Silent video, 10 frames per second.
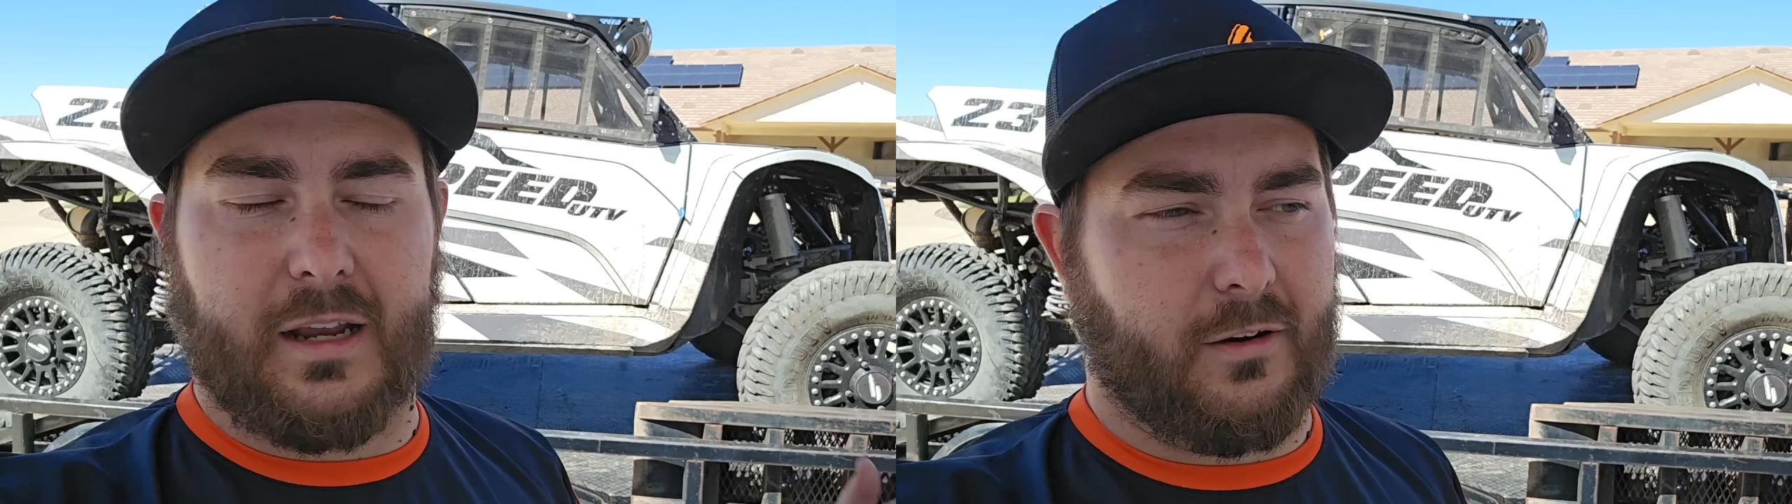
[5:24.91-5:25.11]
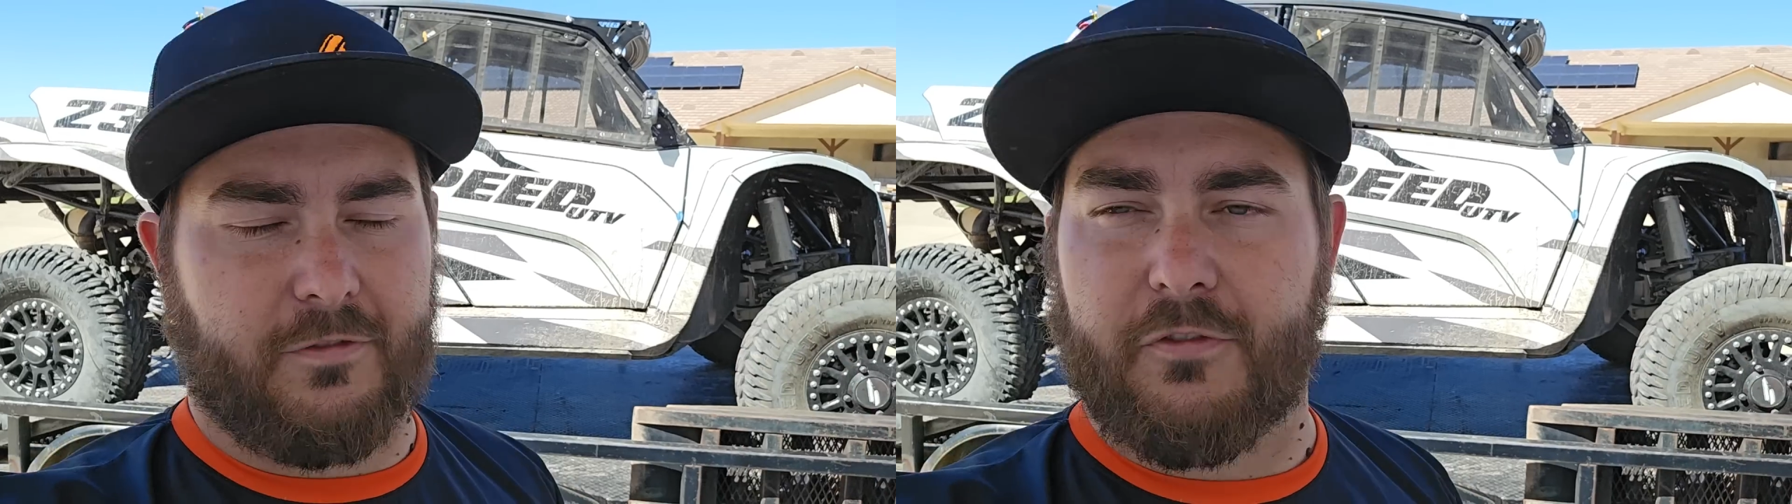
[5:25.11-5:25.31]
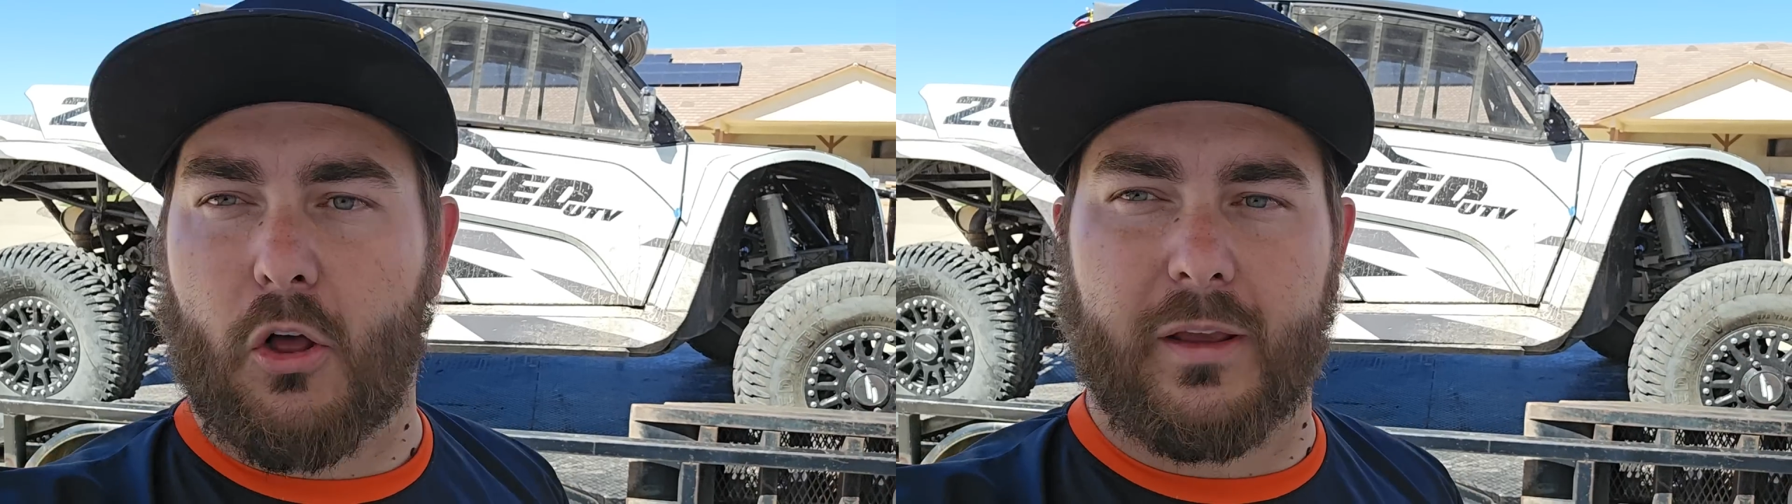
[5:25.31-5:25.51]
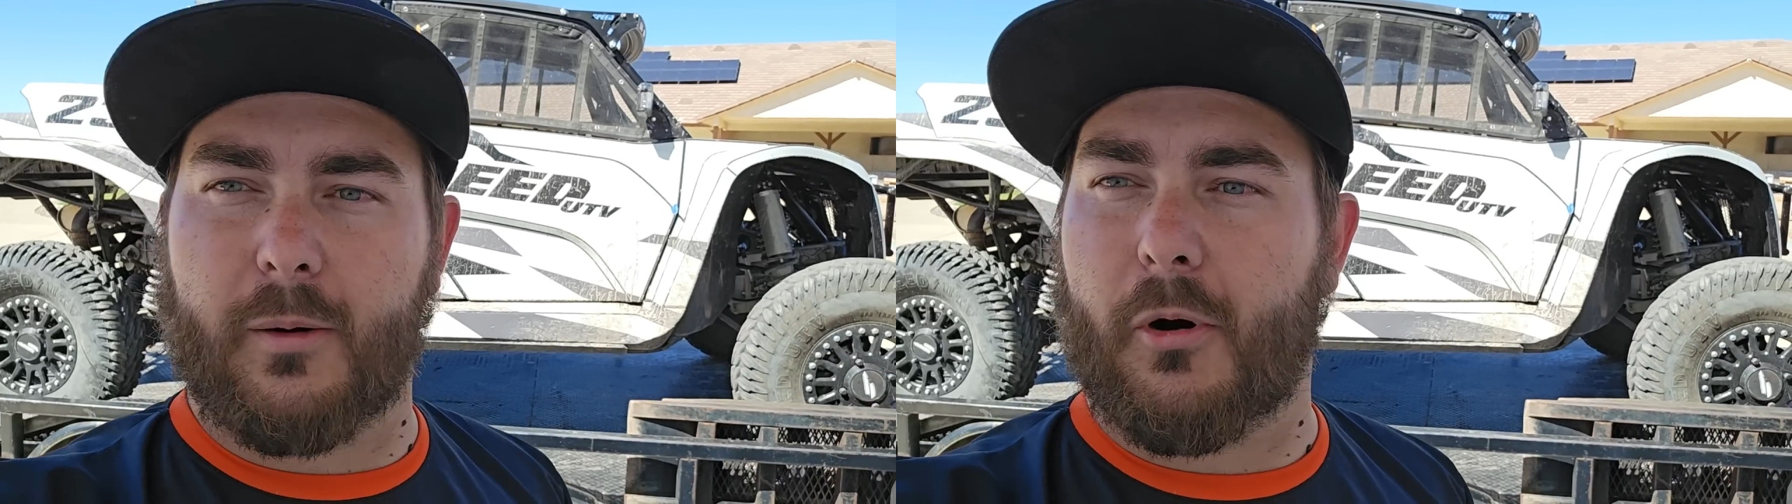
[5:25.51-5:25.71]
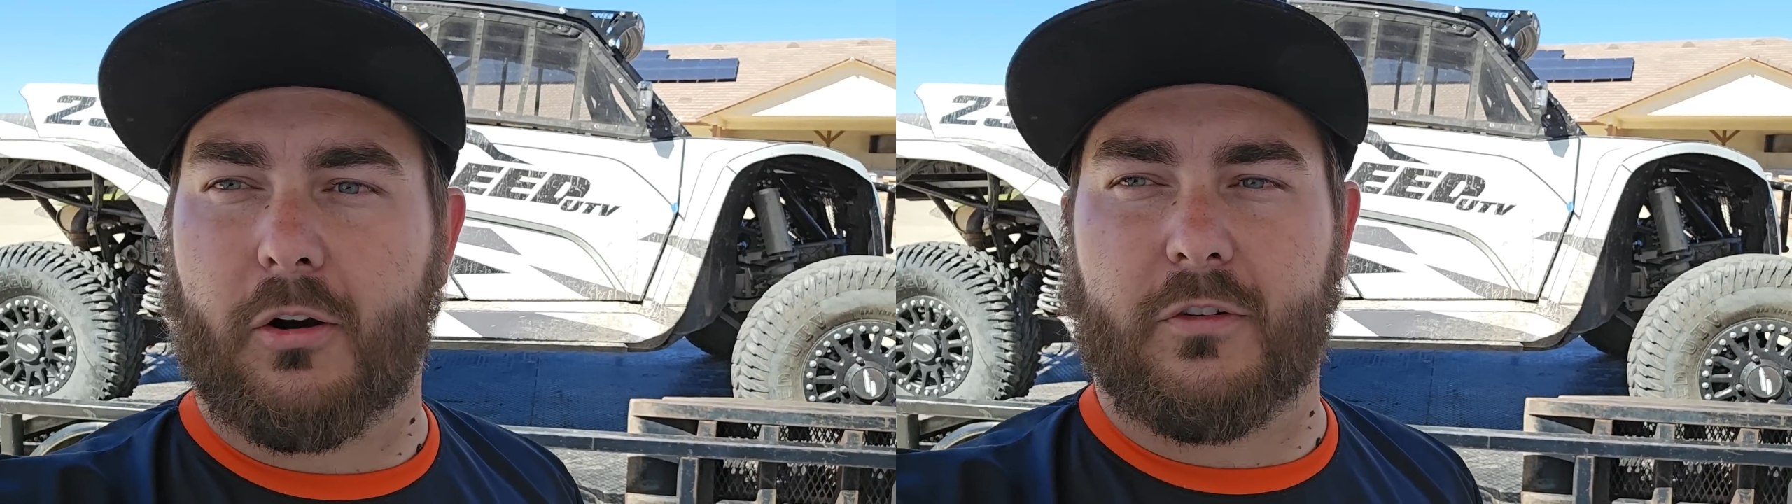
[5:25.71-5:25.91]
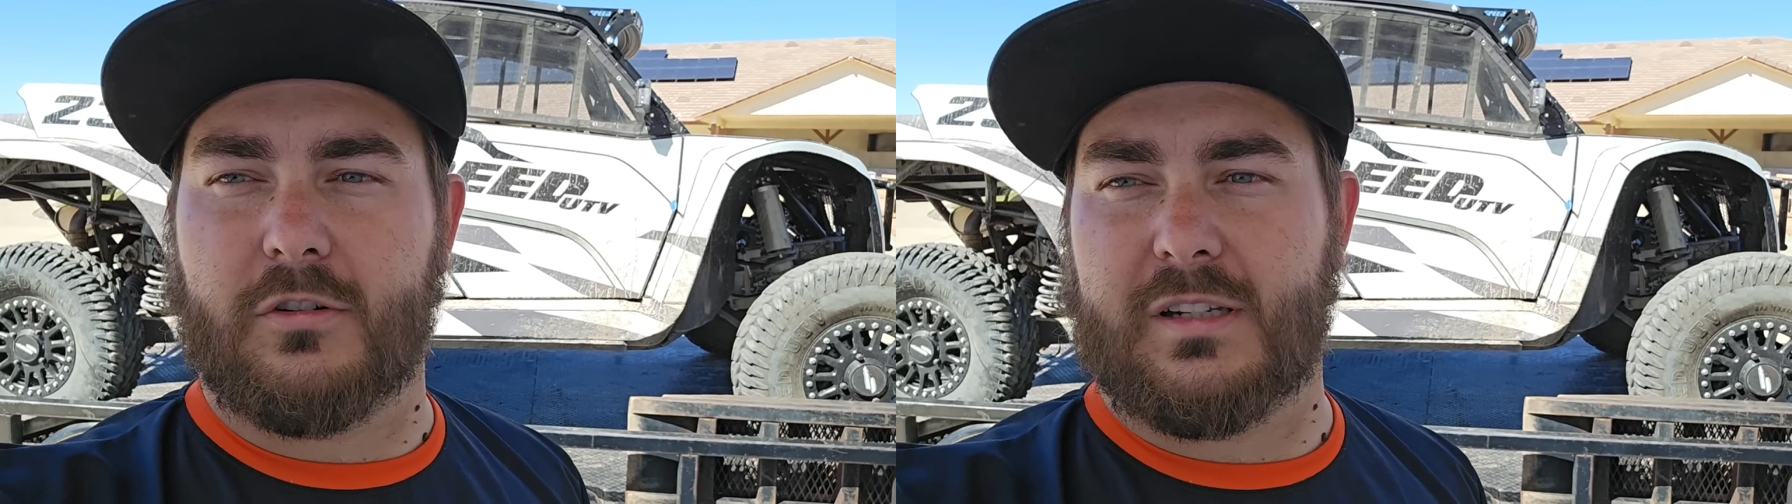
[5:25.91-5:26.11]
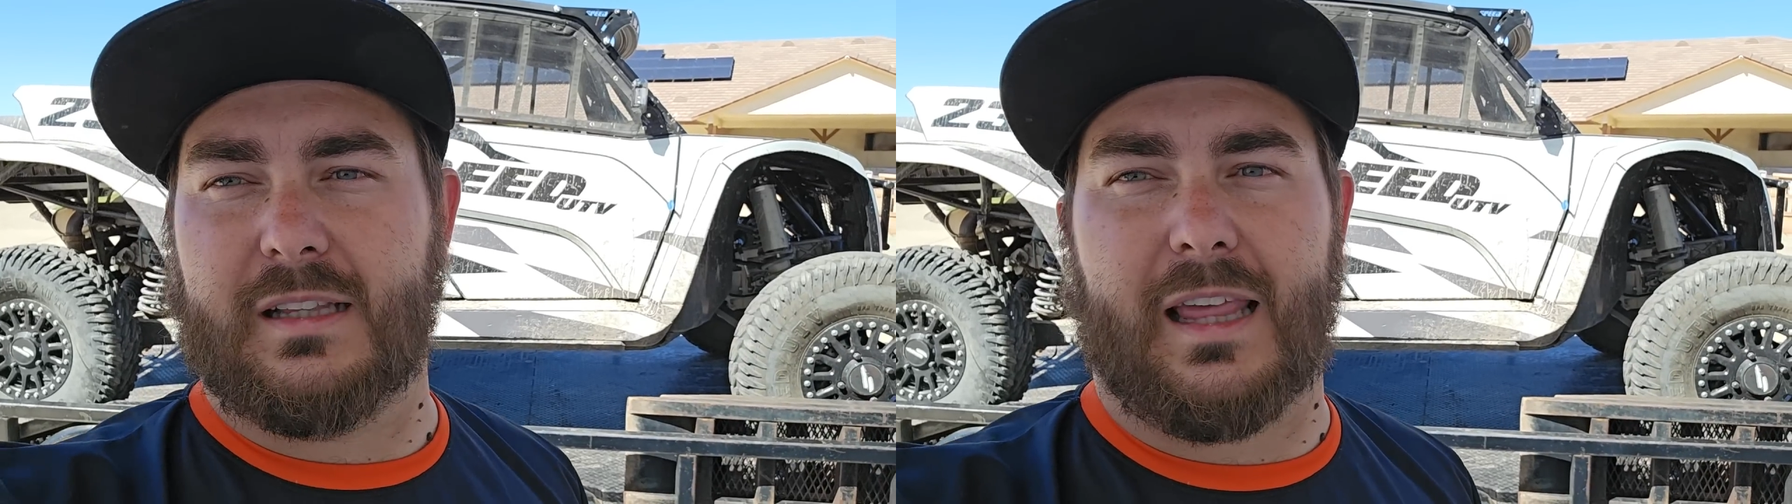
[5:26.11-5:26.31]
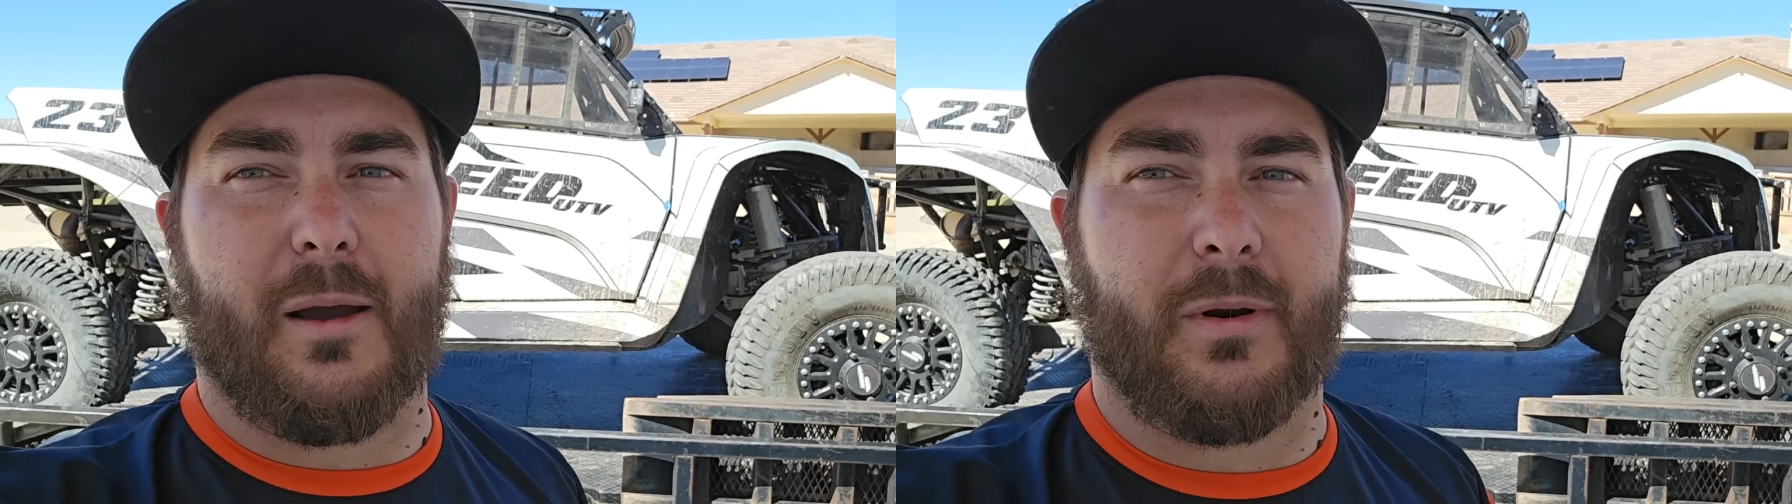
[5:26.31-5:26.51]
they're falling apart. They're
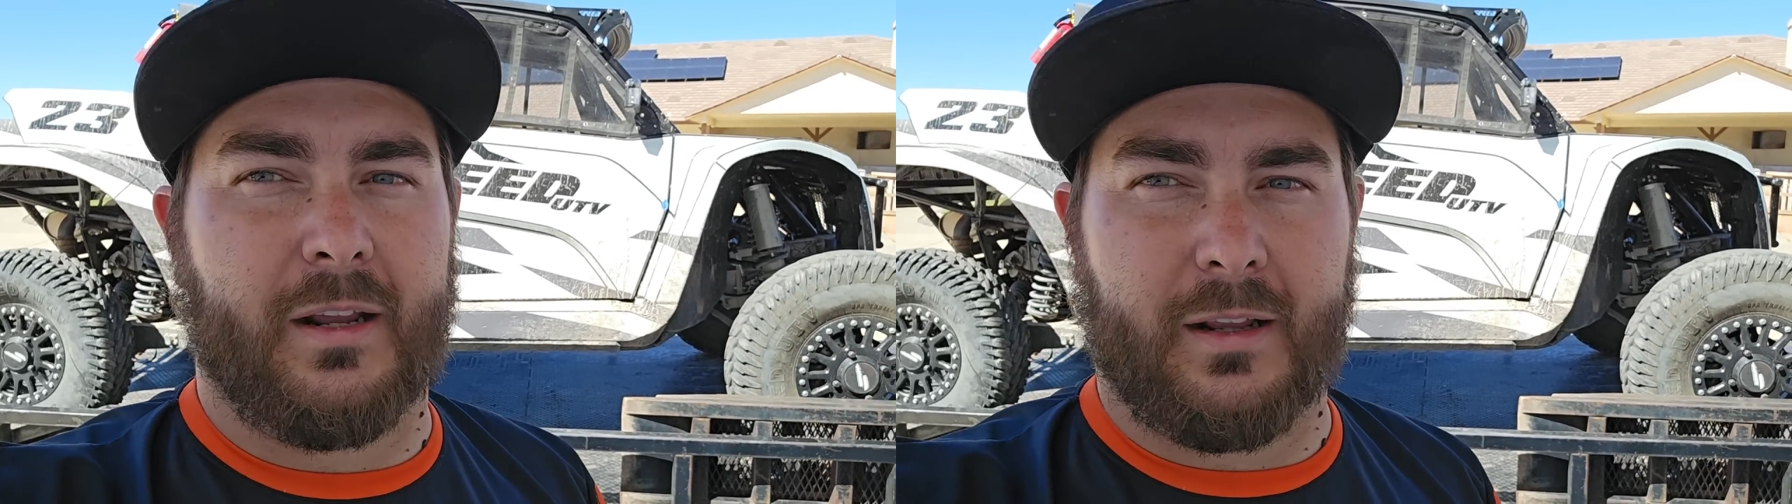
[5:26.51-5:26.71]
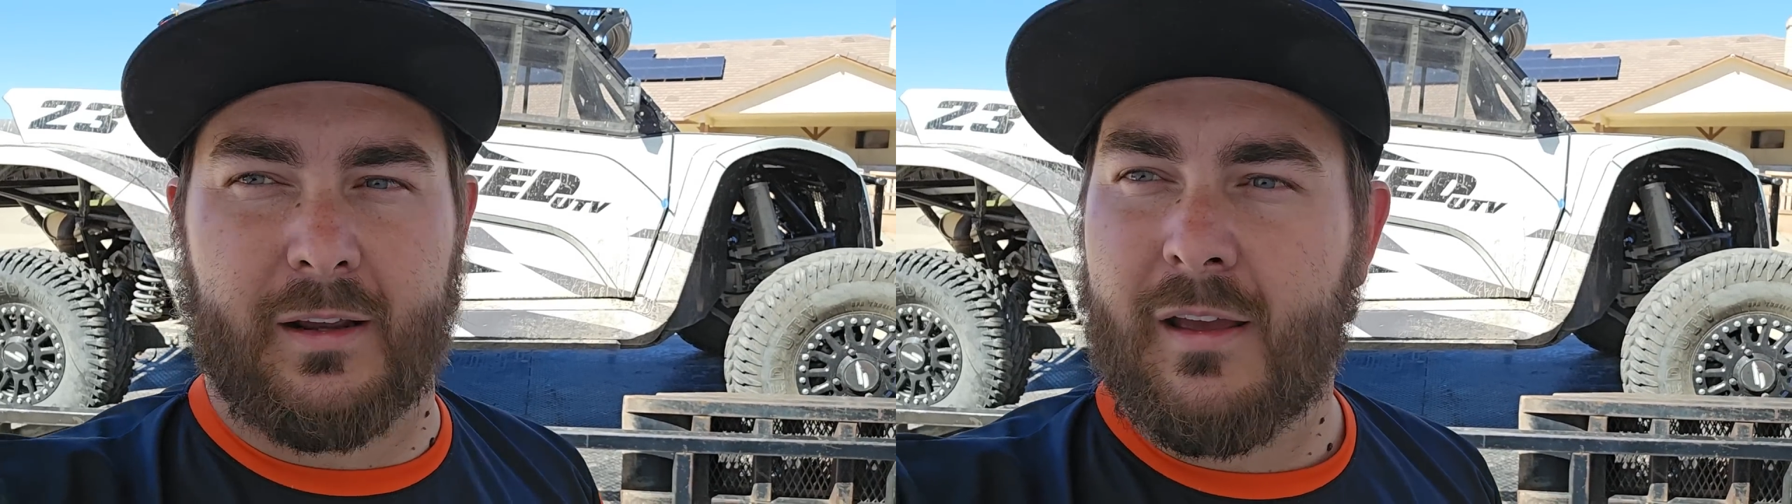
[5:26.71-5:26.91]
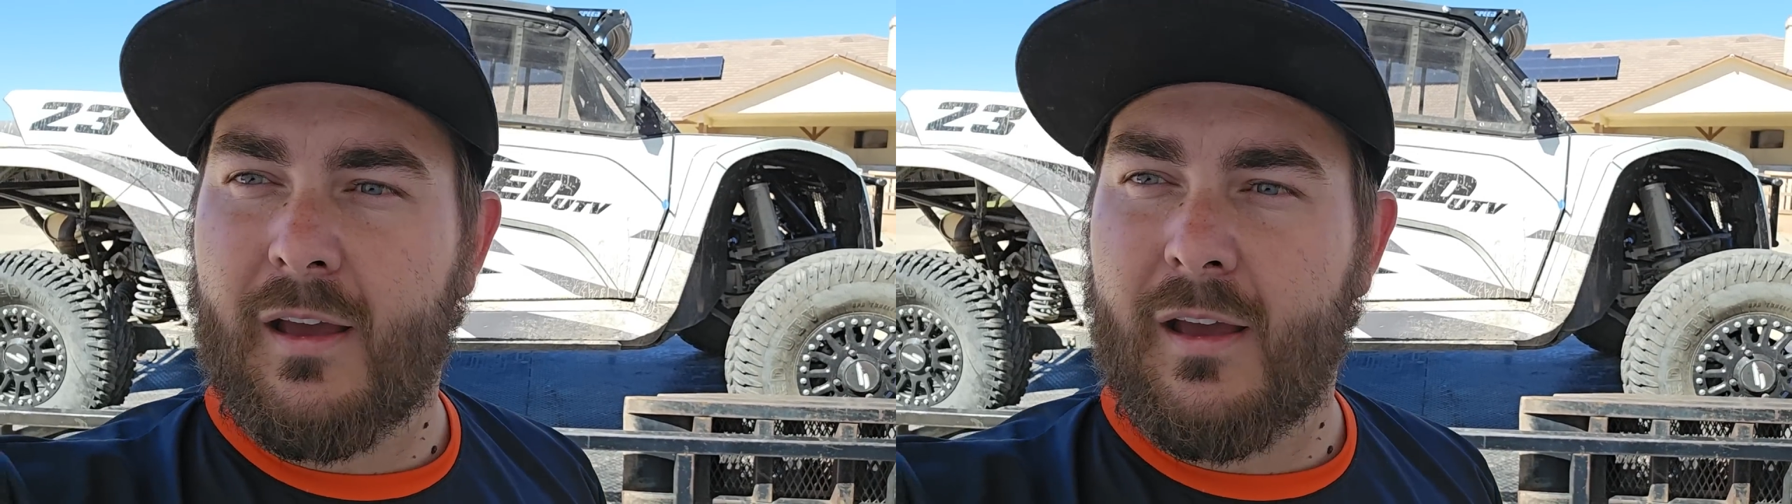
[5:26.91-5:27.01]
delaminating.